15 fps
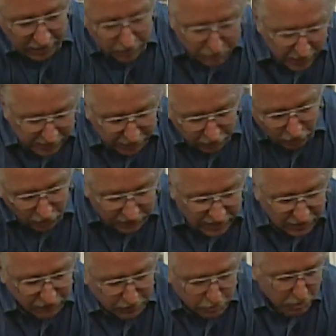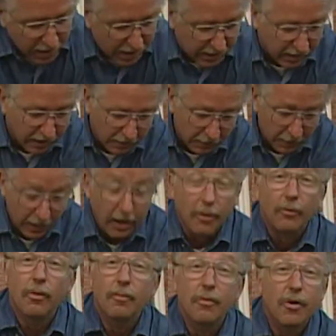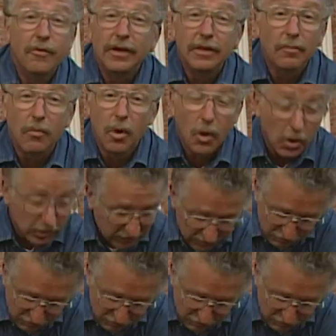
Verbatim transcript: can make it look even better. Removing the mold,